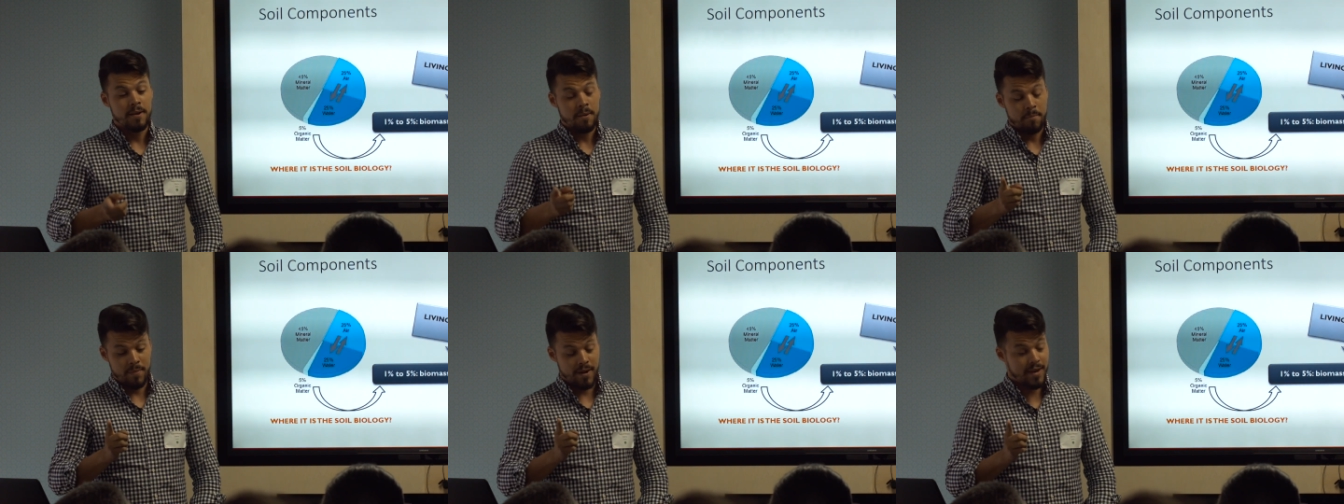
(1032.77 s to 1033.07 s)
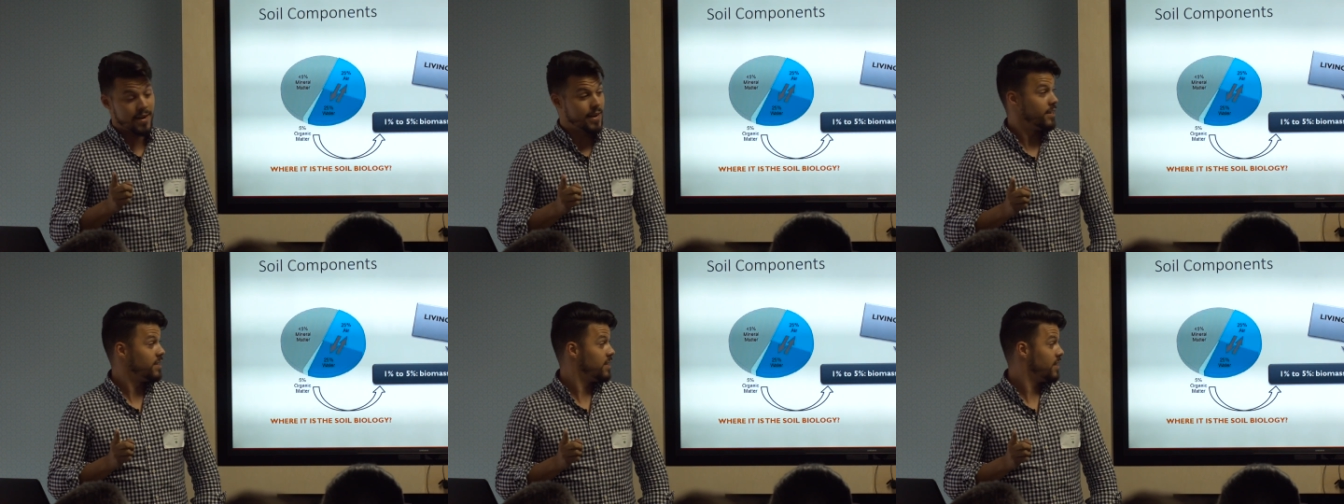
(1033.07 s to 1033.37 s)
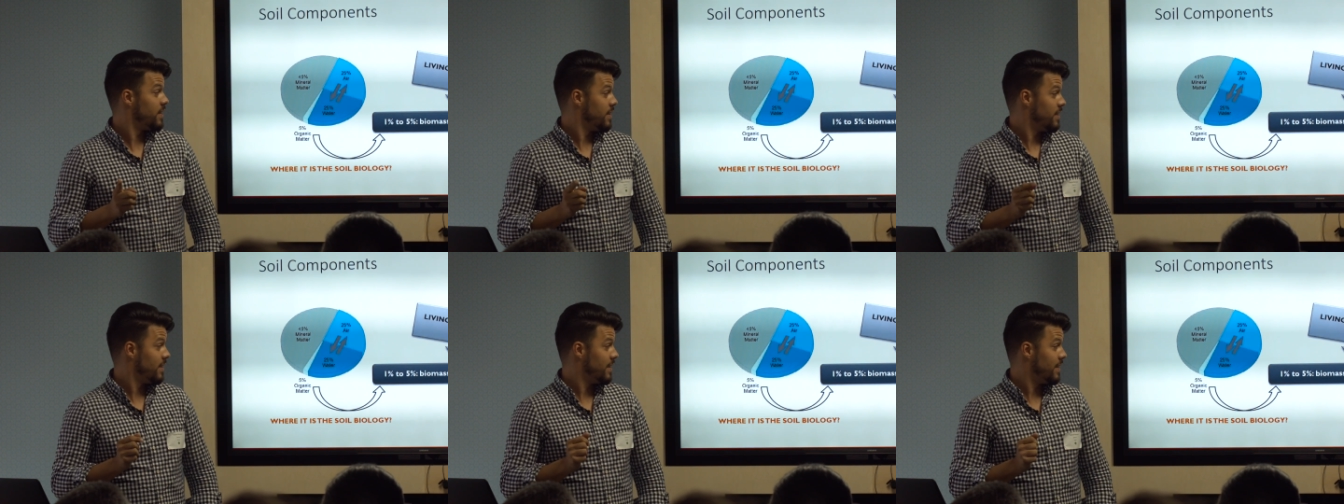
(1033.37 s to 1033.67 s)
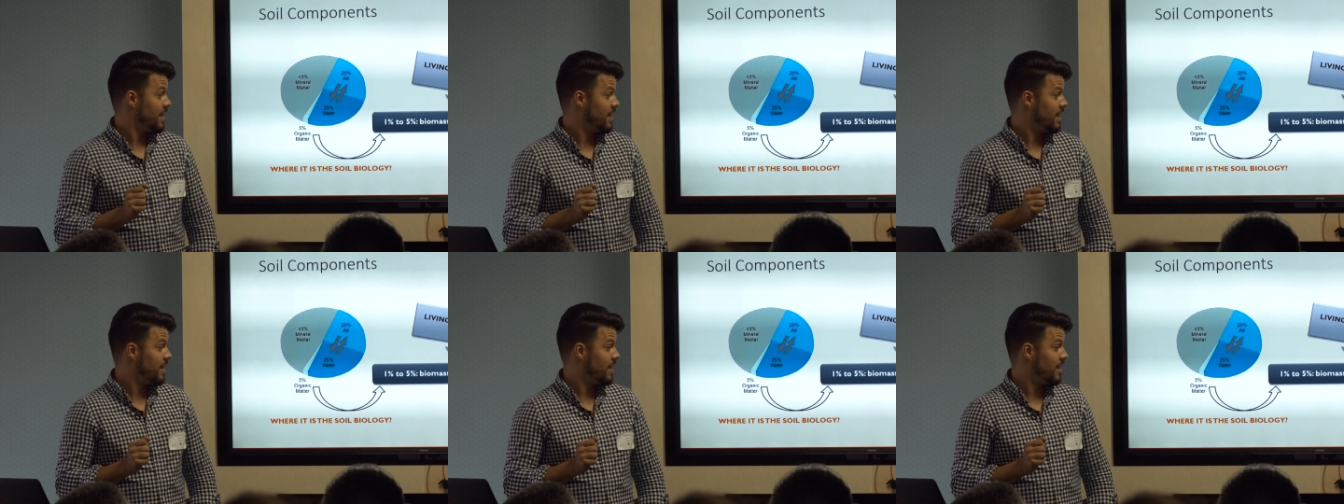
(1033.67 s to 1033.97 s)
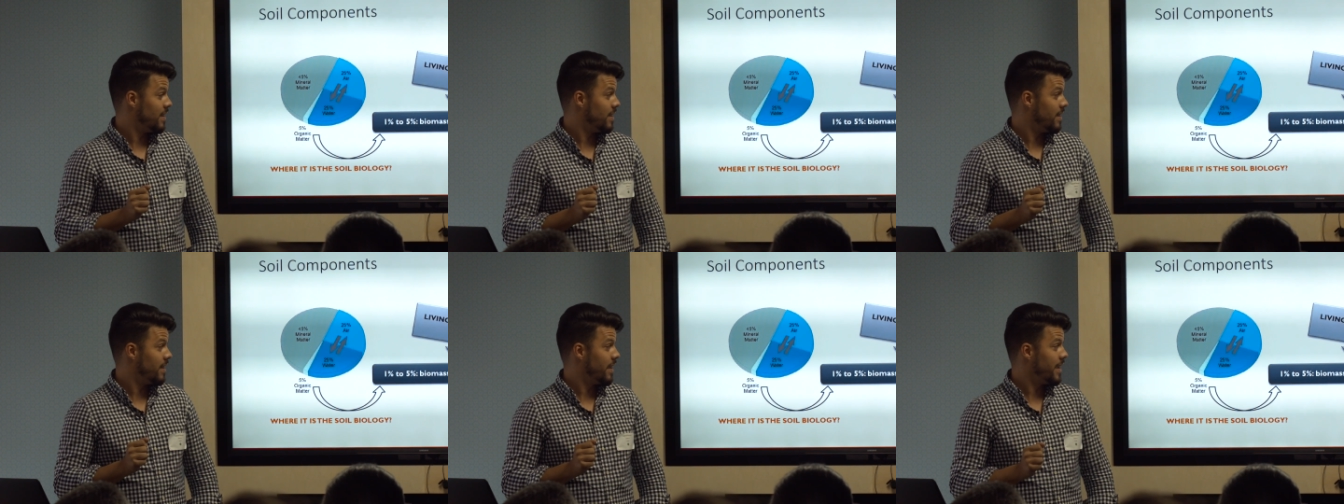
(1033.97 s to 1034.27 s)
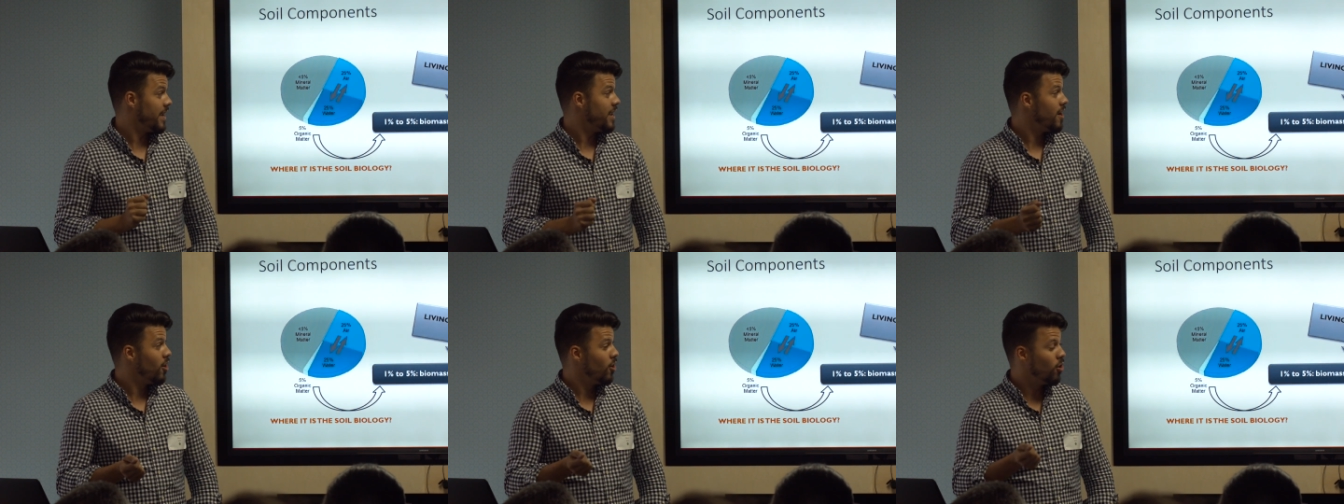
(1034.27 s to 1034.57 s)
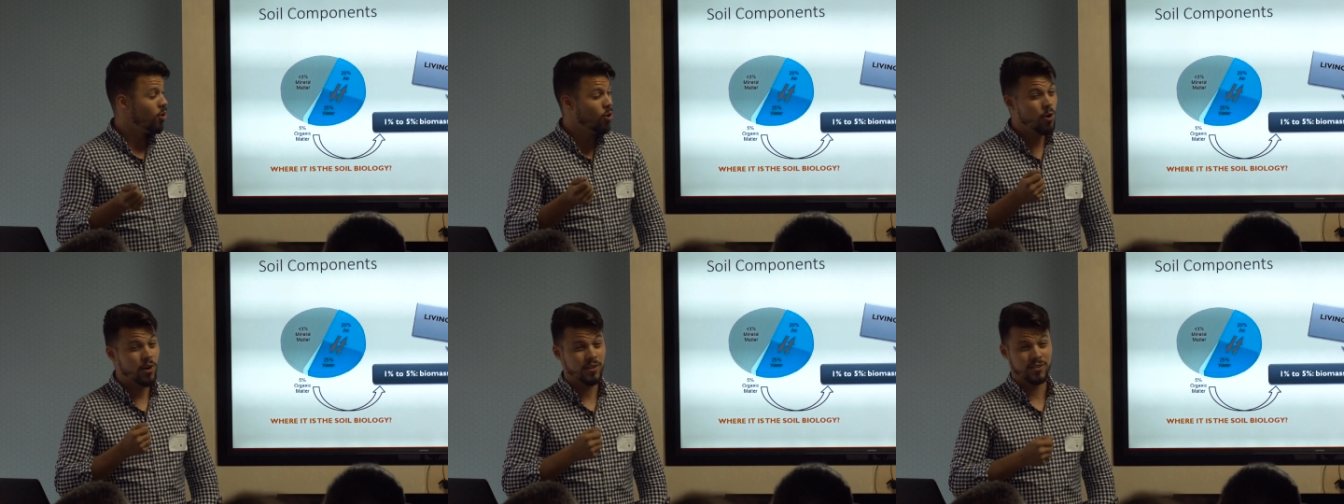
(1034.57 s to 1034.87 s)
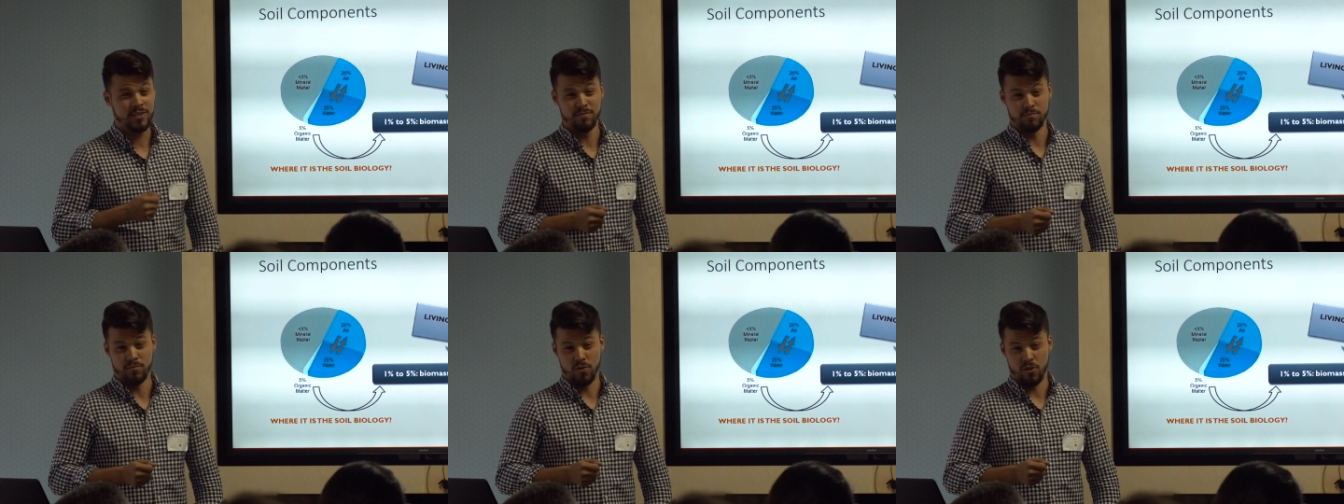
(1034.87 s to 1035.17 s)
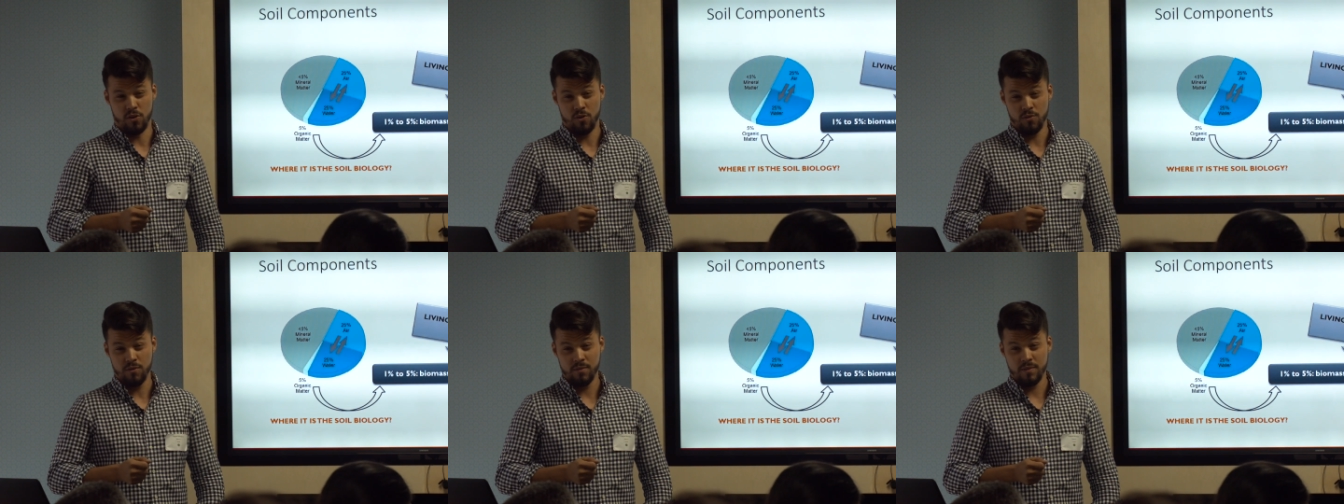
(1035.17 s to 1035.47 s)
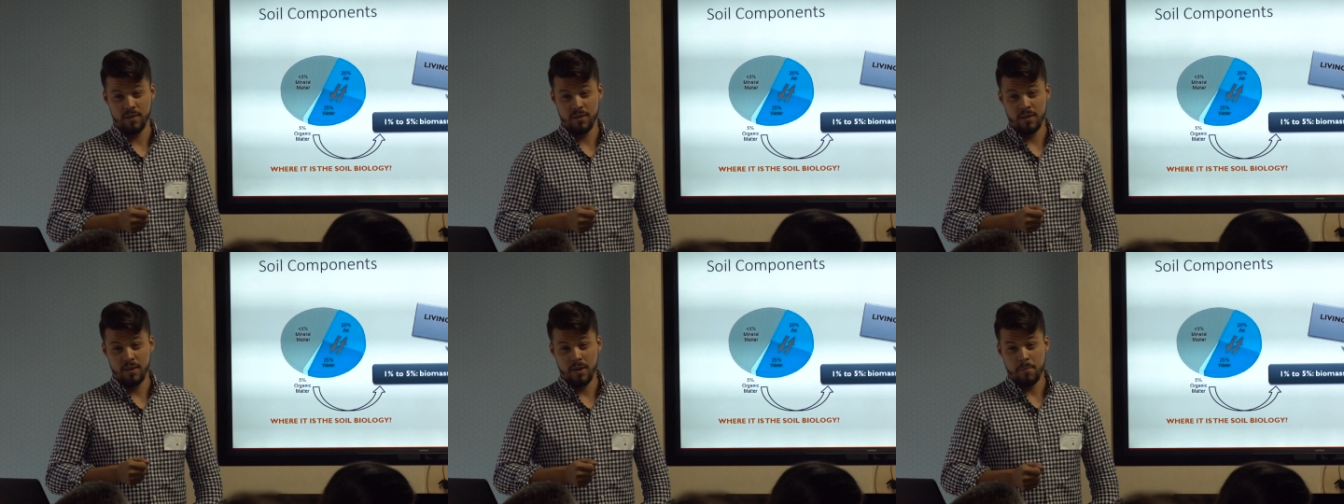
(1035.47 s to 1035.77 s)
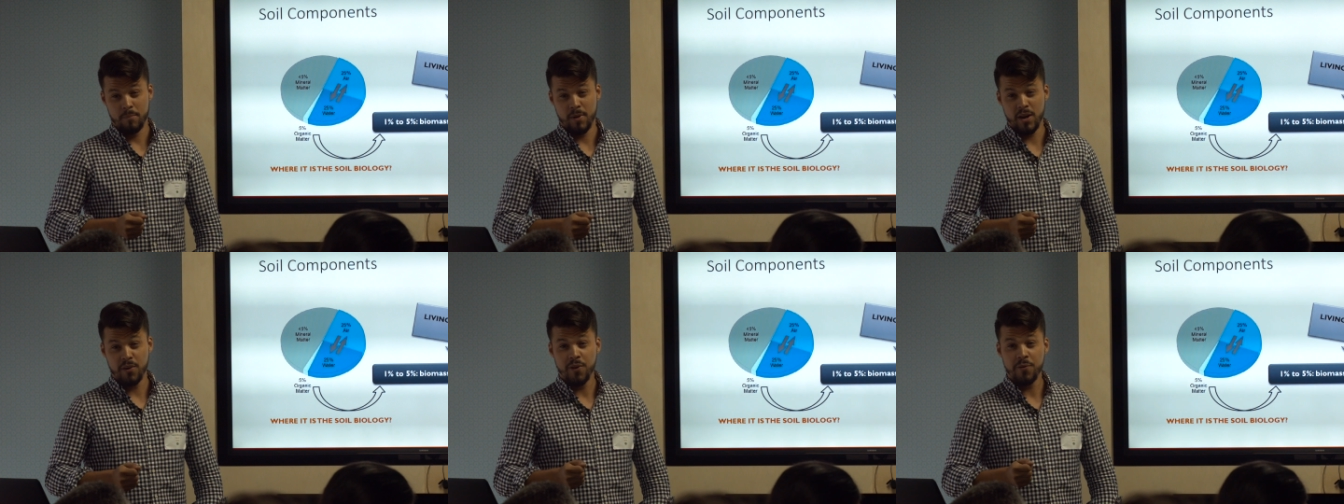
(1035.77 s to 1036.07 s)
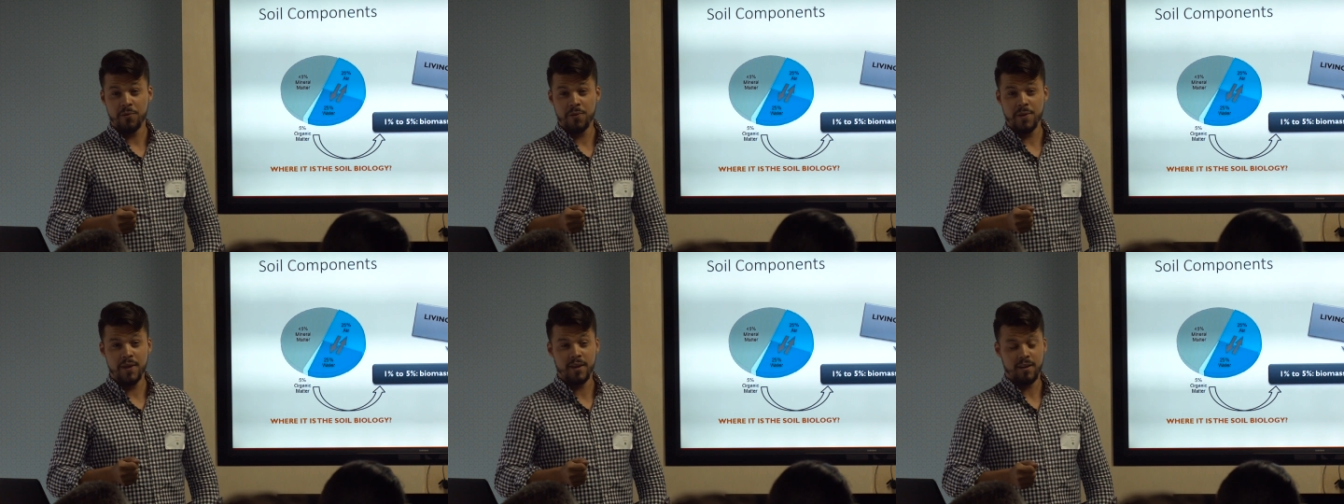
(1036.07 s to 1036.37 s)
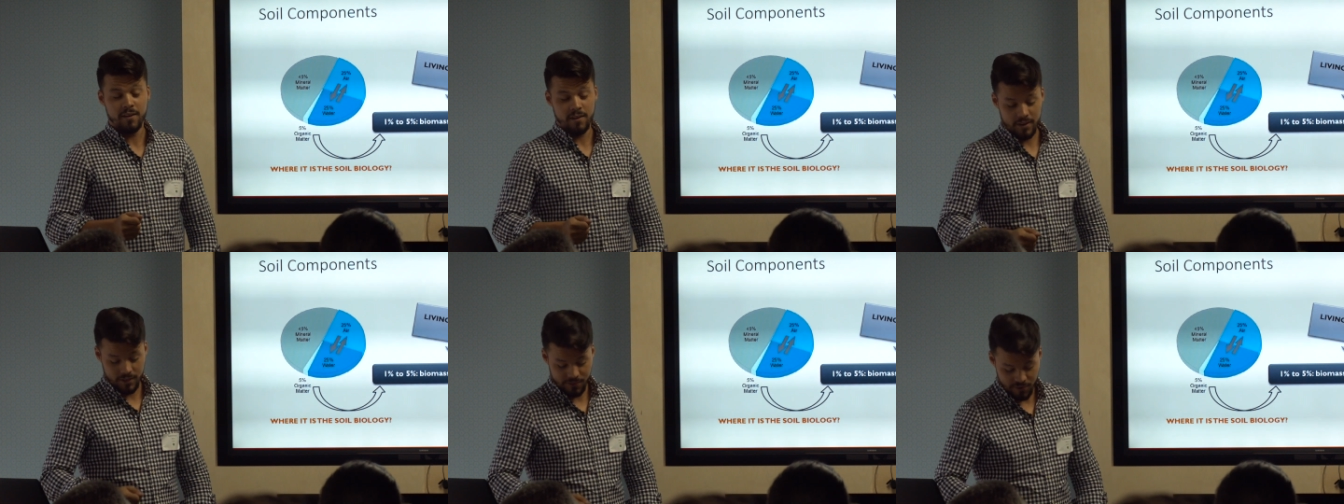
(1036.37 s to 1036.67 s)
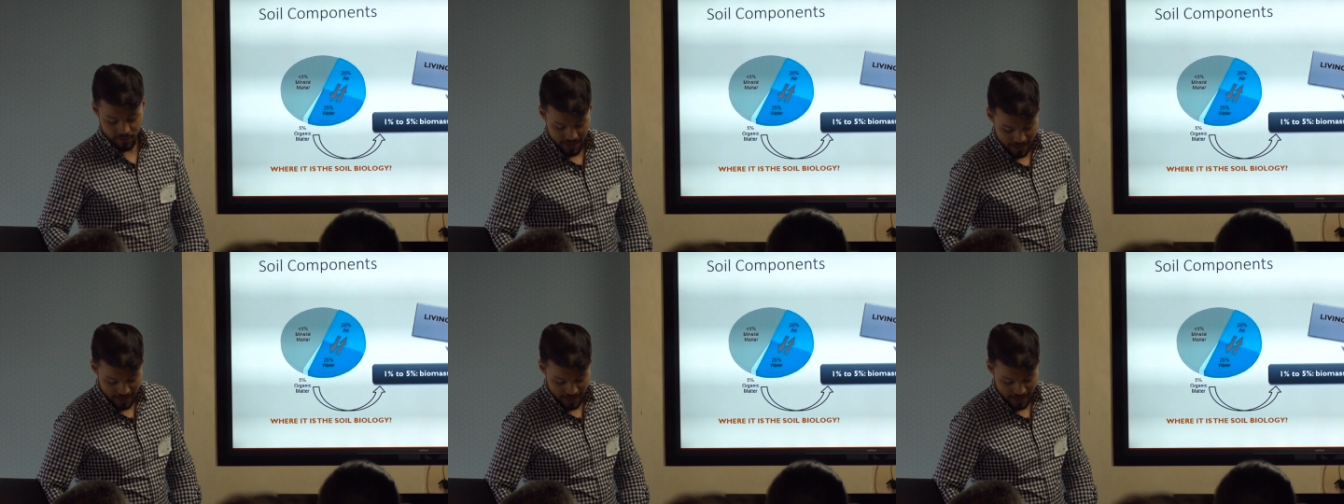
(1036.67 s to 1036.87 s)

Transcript: But uh, it looks small, but if you think, if you